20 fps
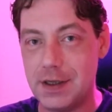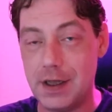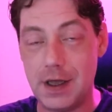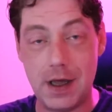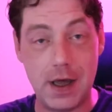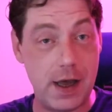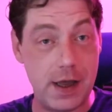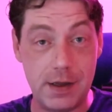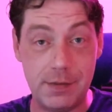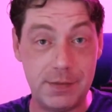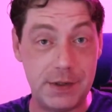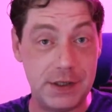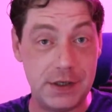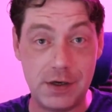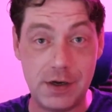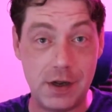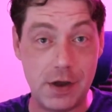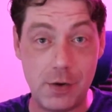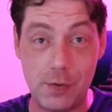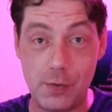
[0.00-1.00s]
I am in
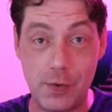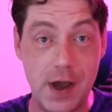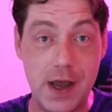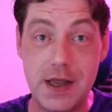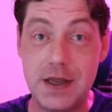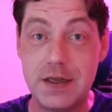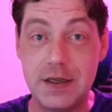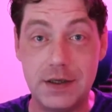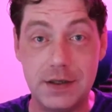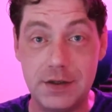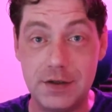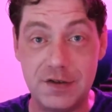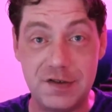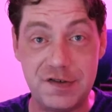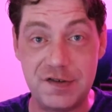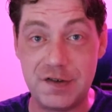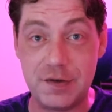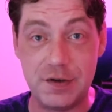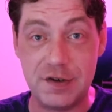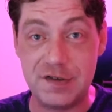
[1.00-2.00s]
no way
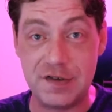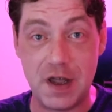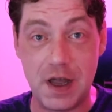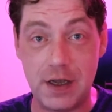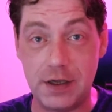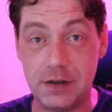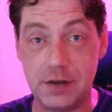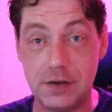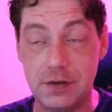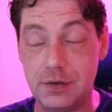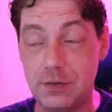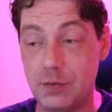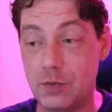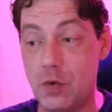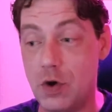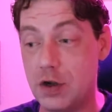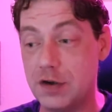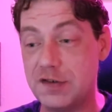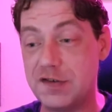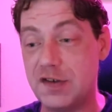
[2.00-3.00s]
suicidal
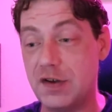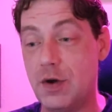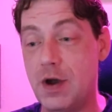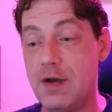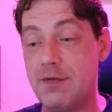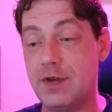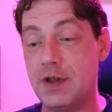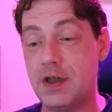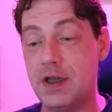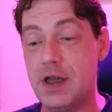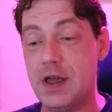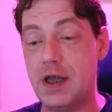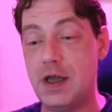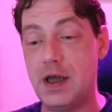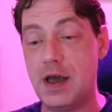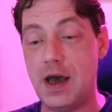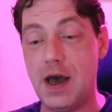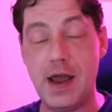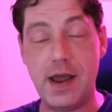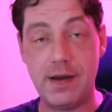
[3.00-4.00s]
whatsoever.
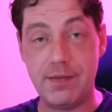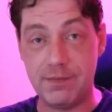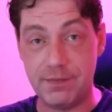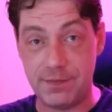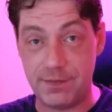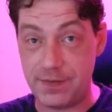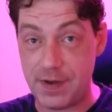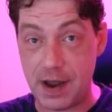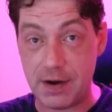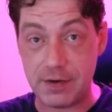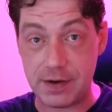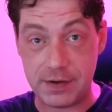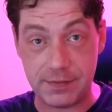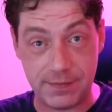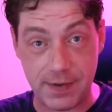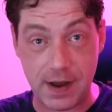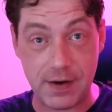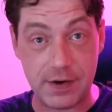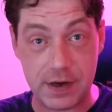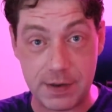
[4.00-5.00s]
I am very,
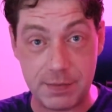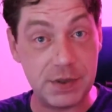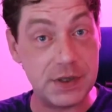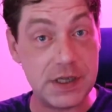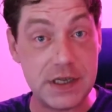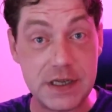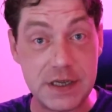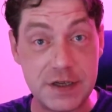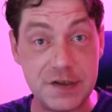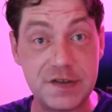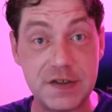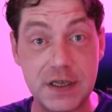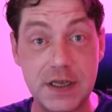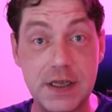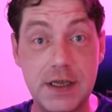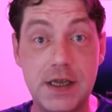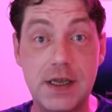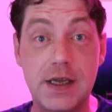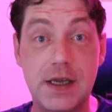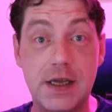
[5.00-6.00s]
very pleased
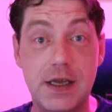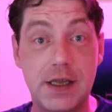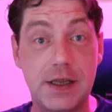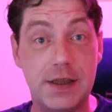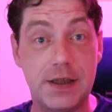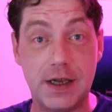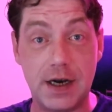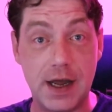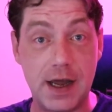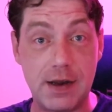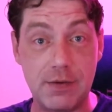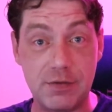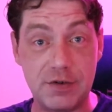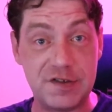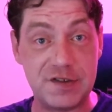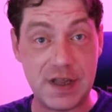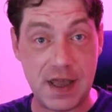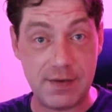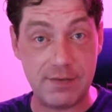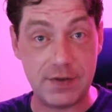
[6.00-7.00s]
that I was
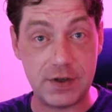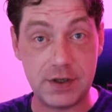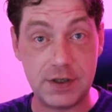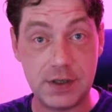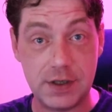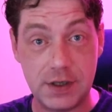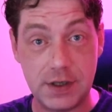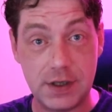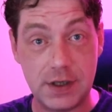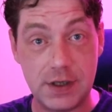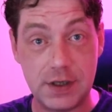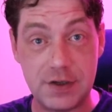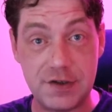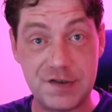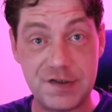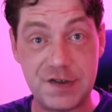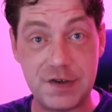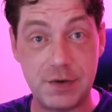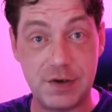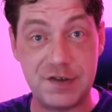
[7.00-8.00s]
never
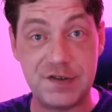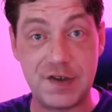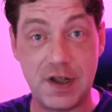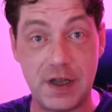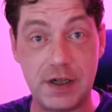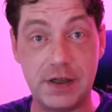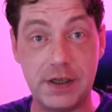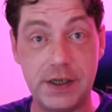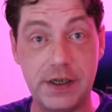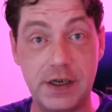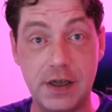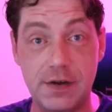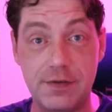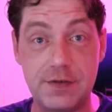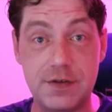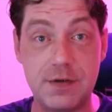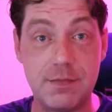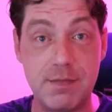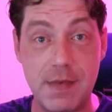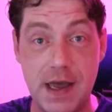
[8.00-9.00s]
suicidal enough
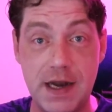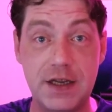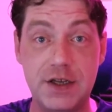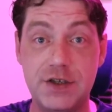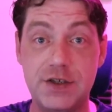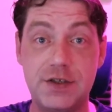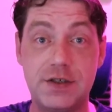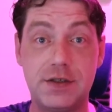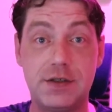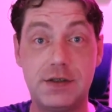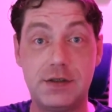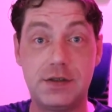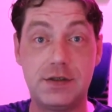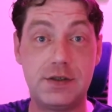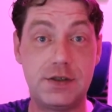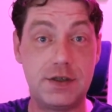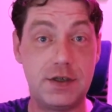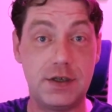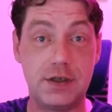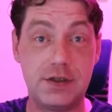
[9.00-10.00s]
to manage
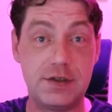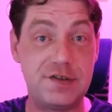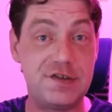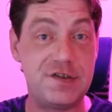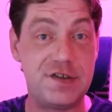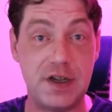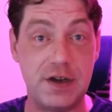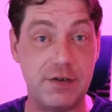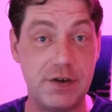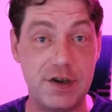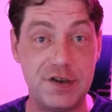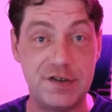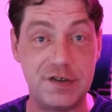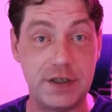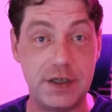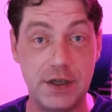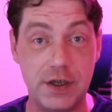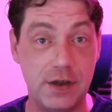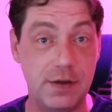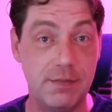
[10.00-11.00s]
to
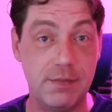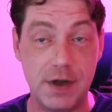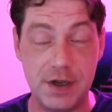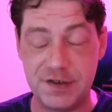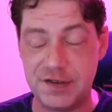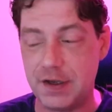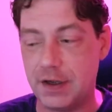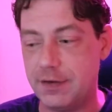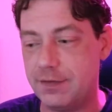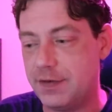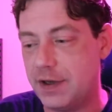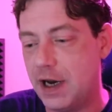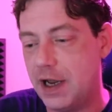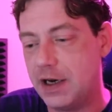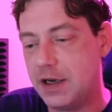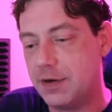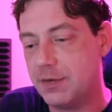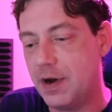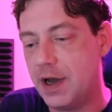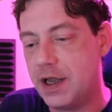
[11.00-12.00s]
seriously hurt myself in
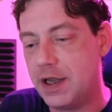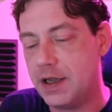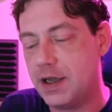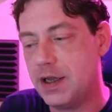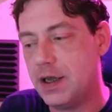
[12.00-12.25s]
any way.